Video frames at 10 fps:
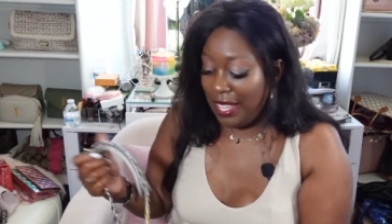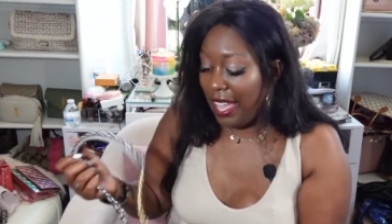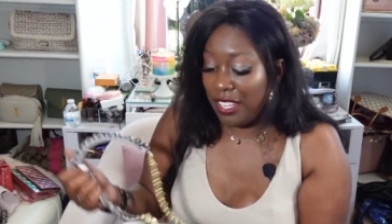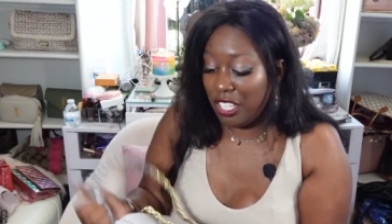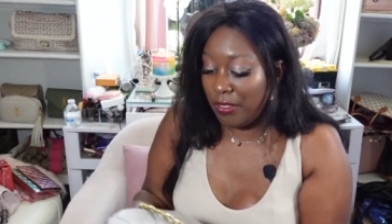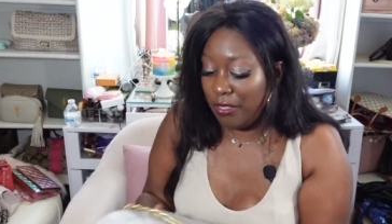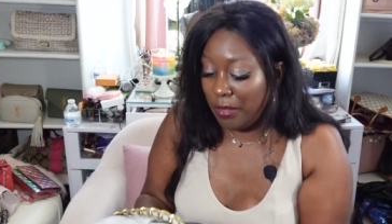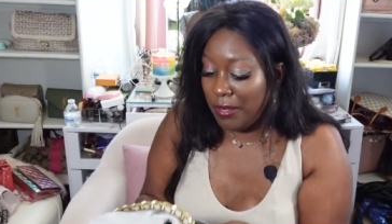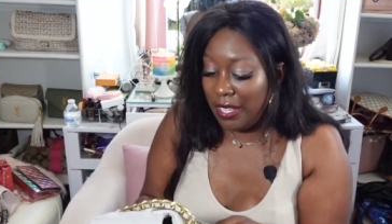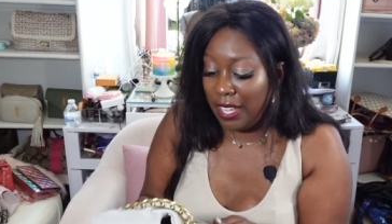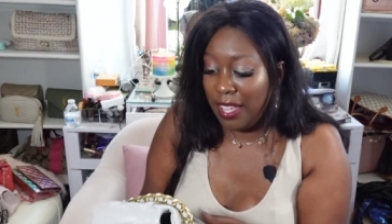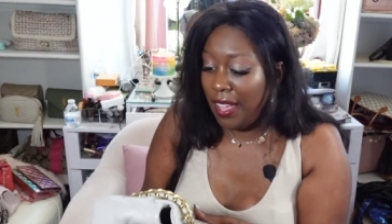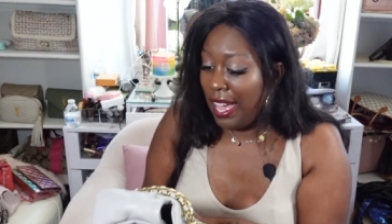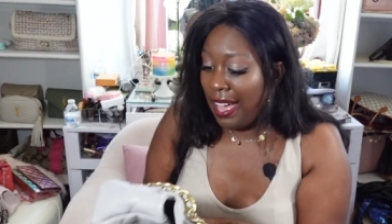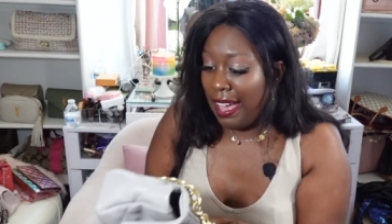yeah, it's just flimsy.
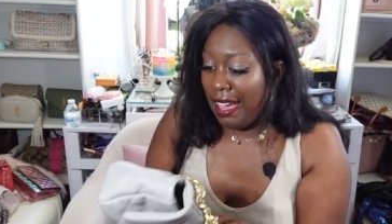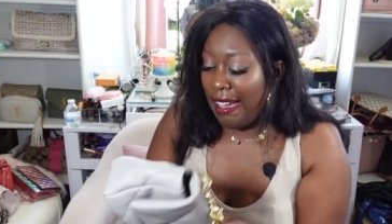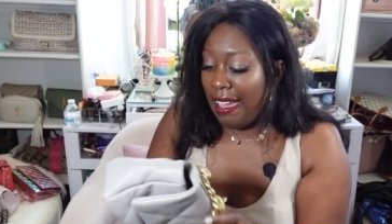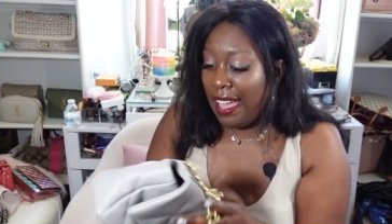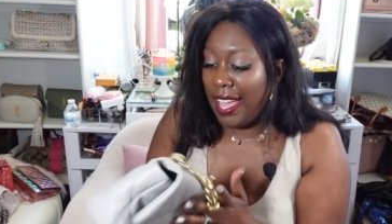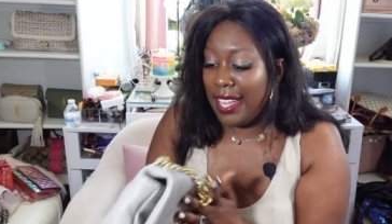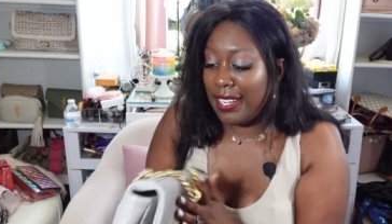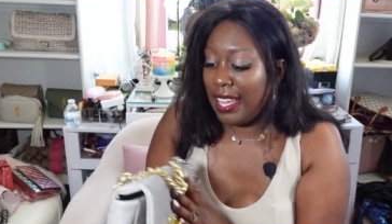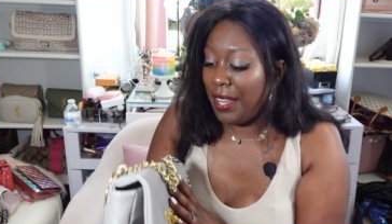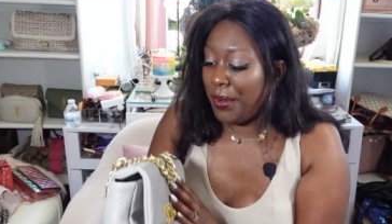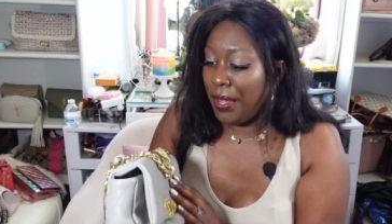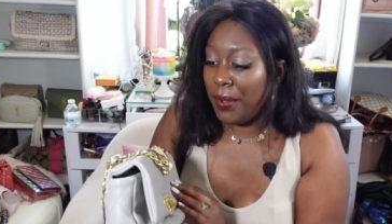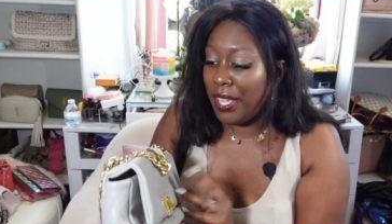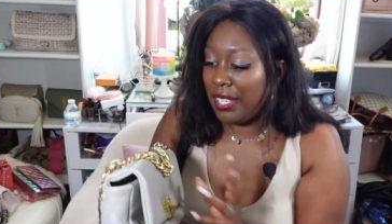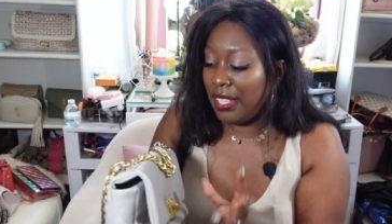And I don't
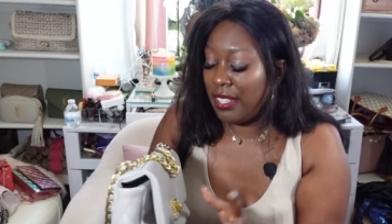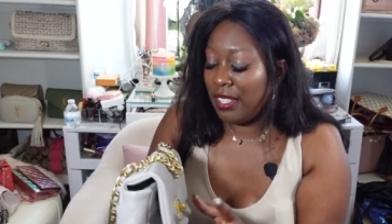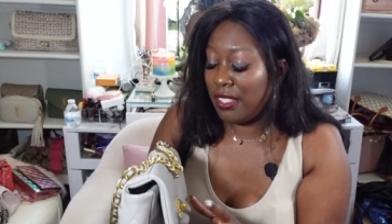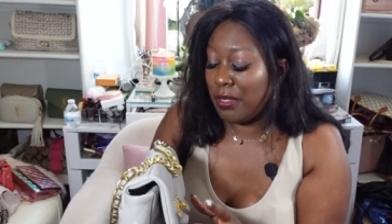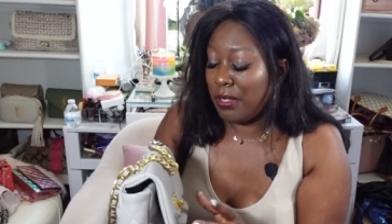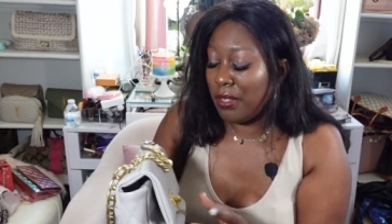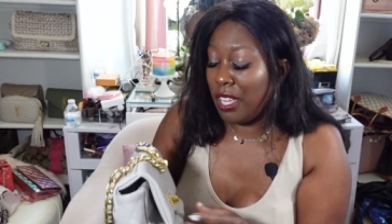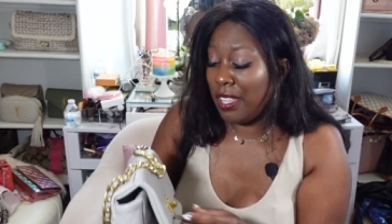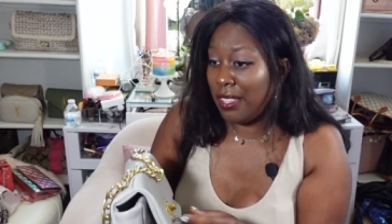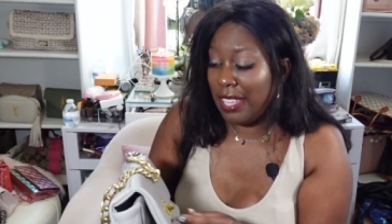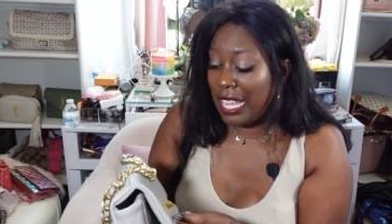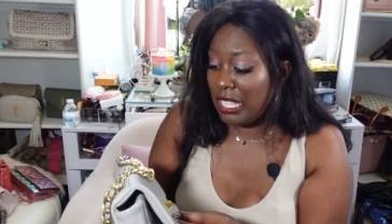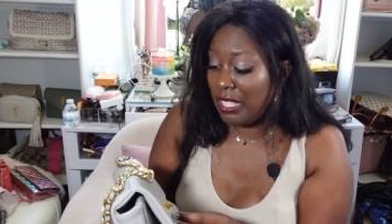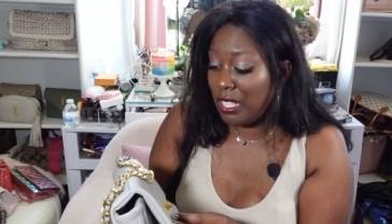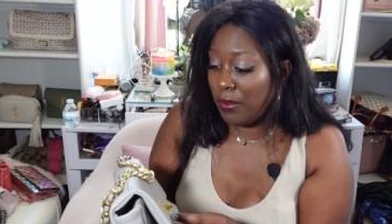know, it's, I
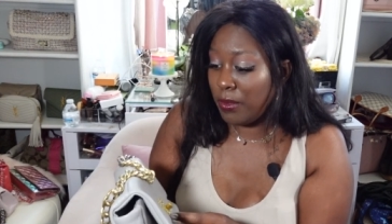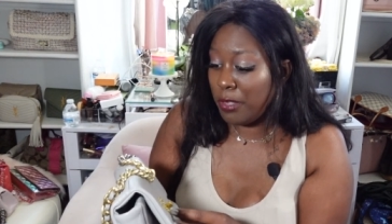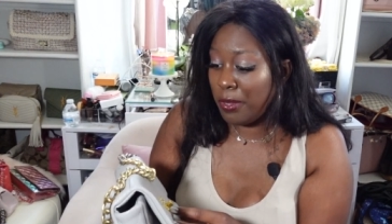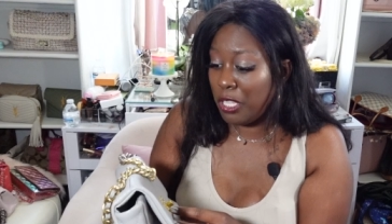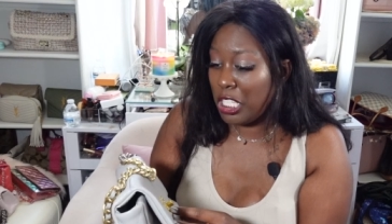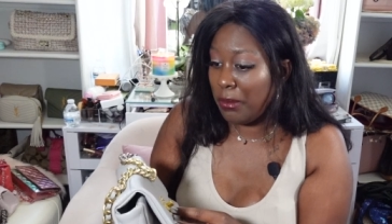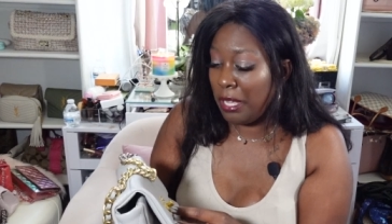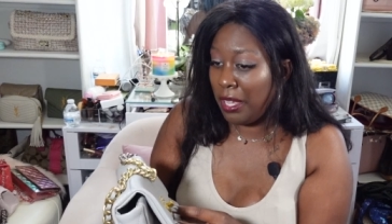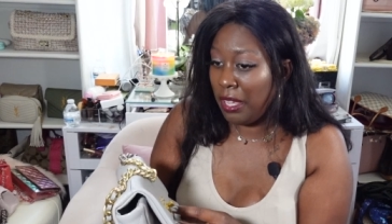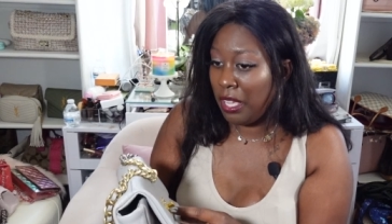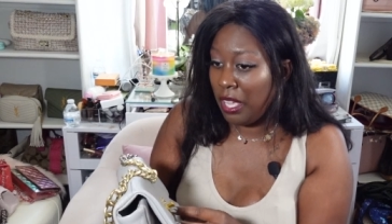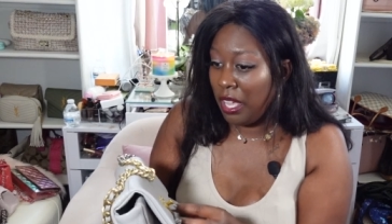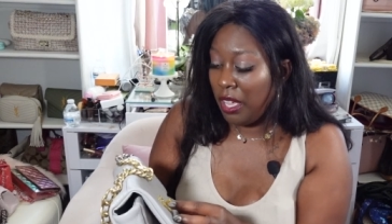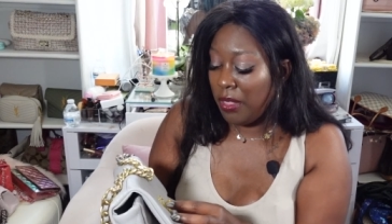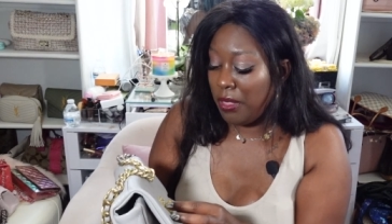guess this one was supposed to be
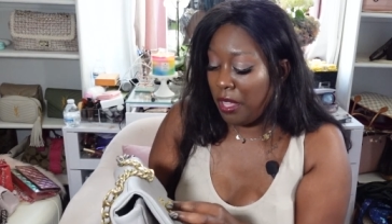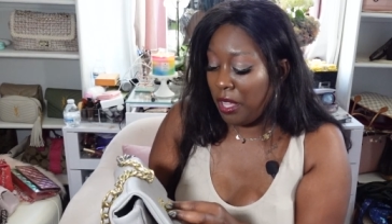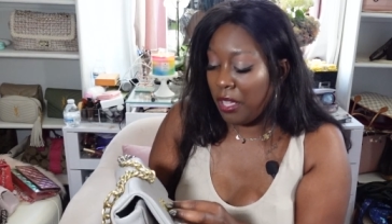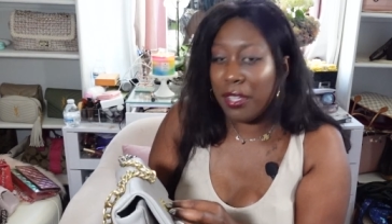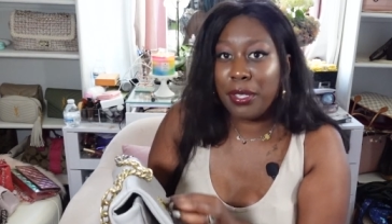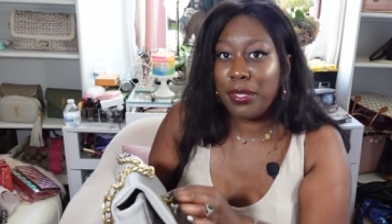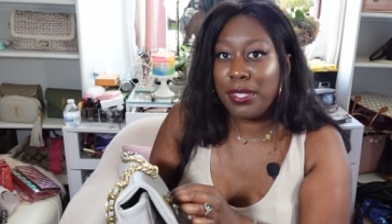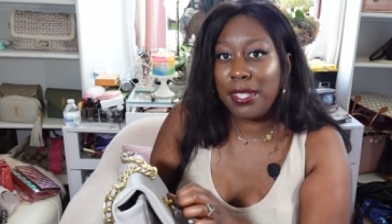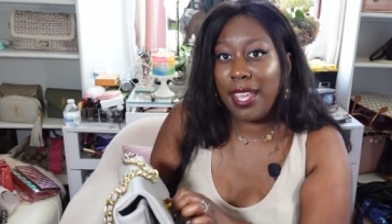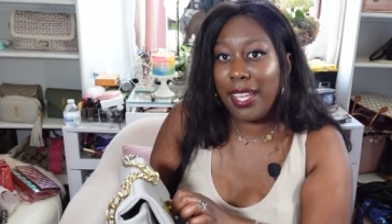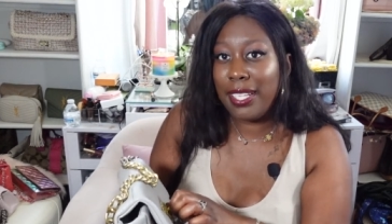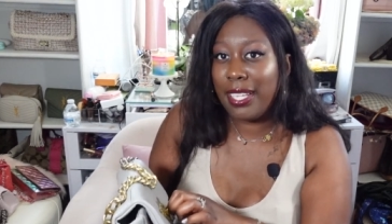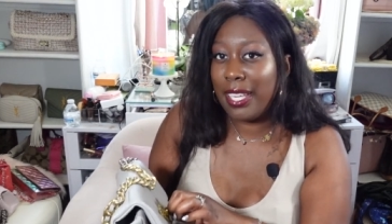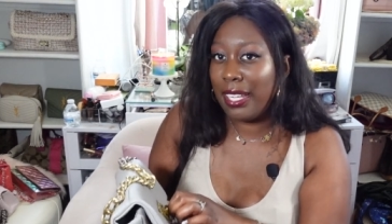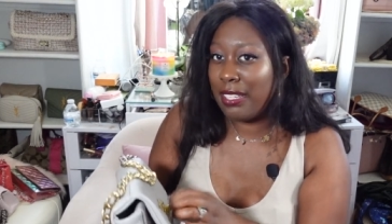the goat skin,
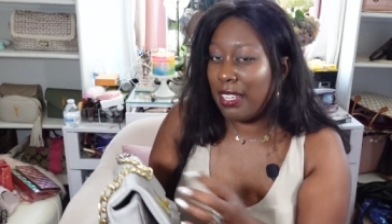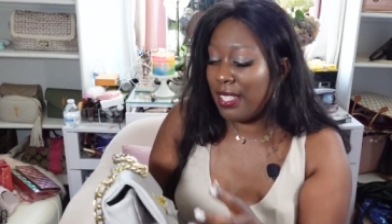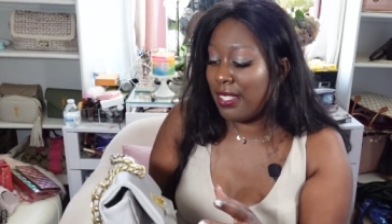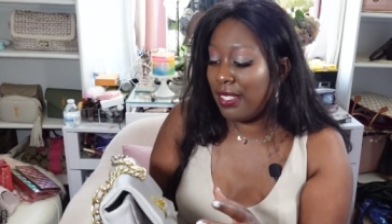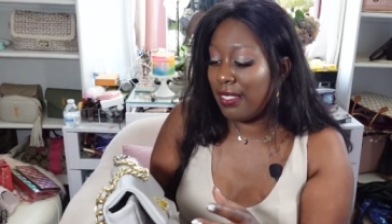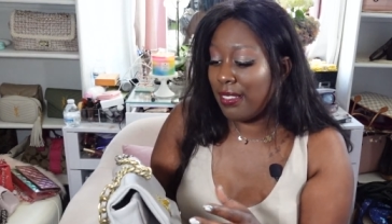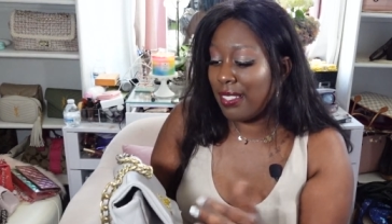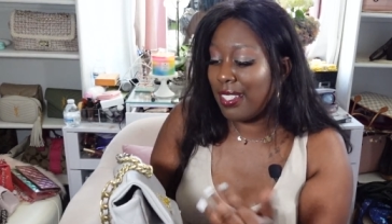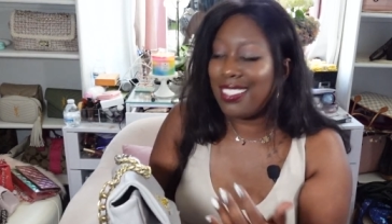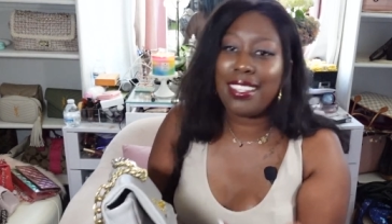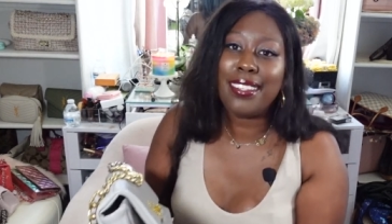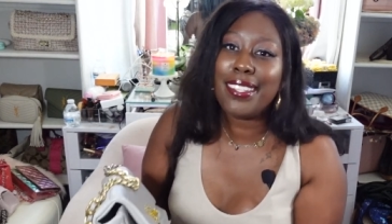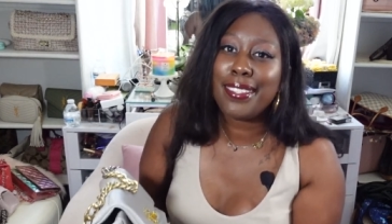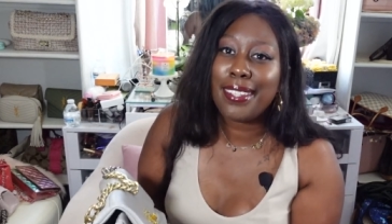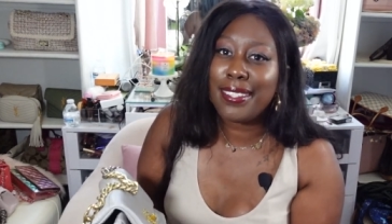and it doesn't, it
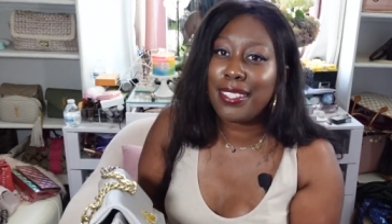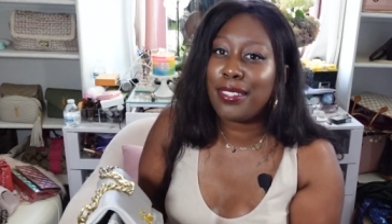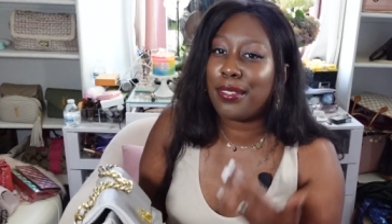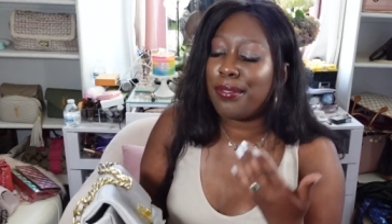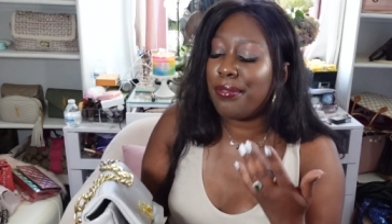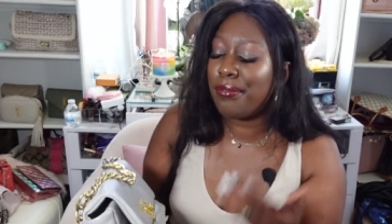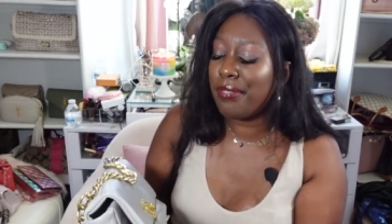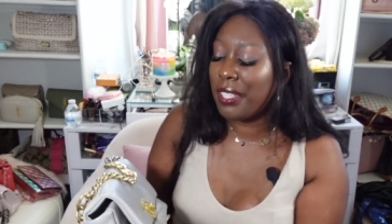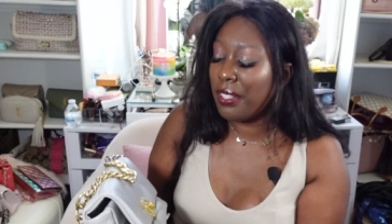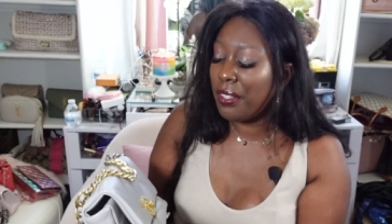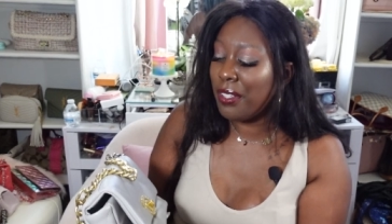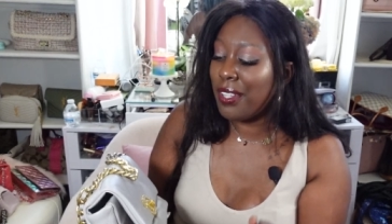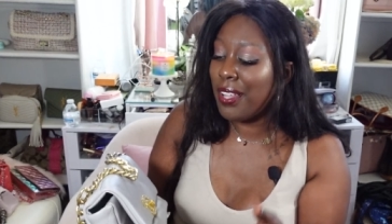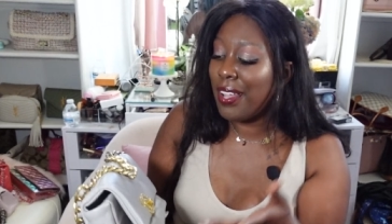just doesn't feel